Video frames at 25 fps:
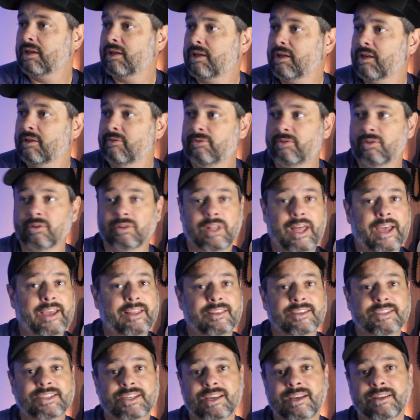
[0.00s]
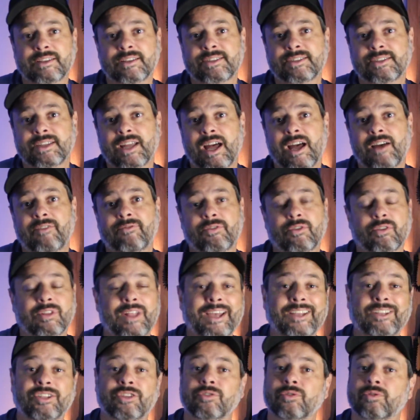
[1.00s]
If you like this kind of stuff, you
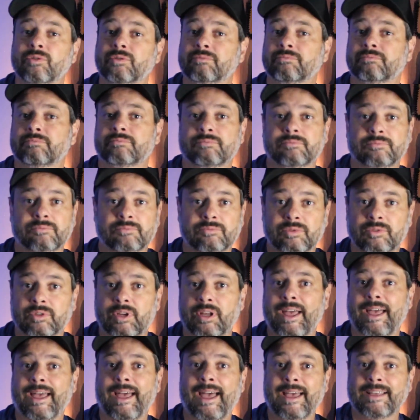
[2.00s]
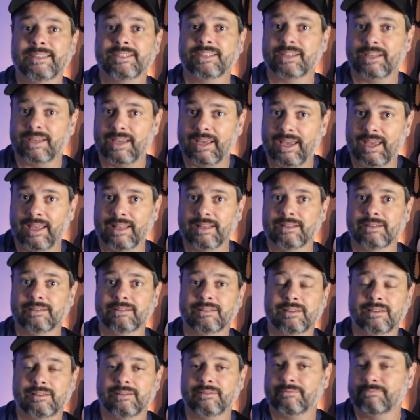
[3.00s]
like to ask
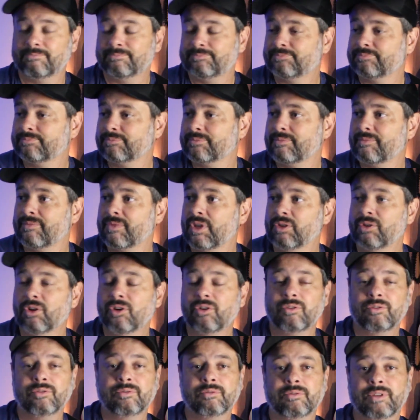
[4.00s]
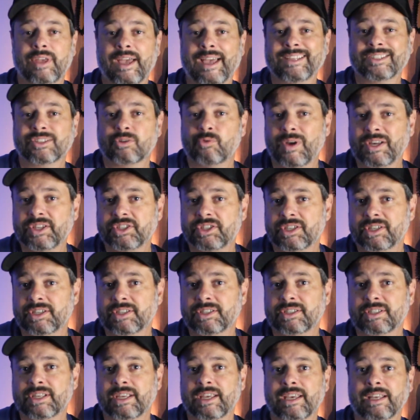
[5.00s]
and, you know, ask
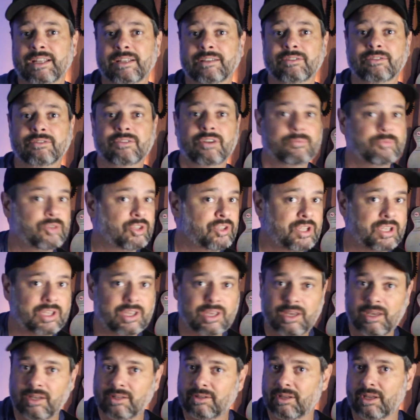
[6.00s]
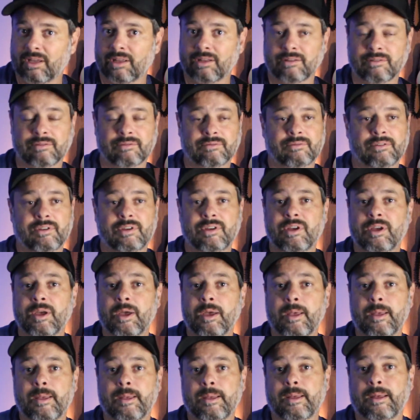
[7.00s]
questions and communicate and
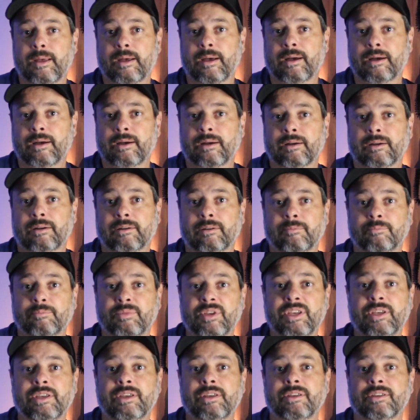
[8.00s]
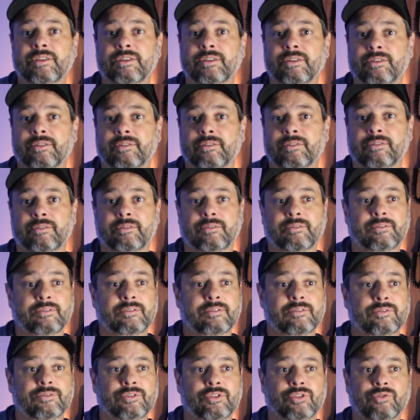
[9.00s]
be
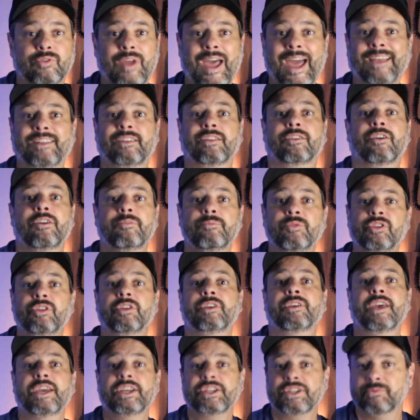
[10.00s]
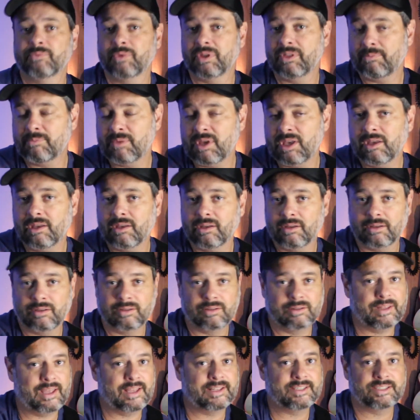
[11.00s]
direct communication with me,
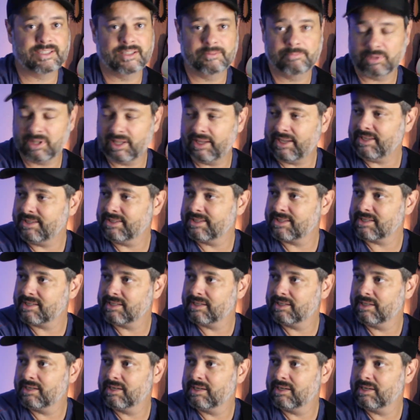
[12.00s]
that's the place.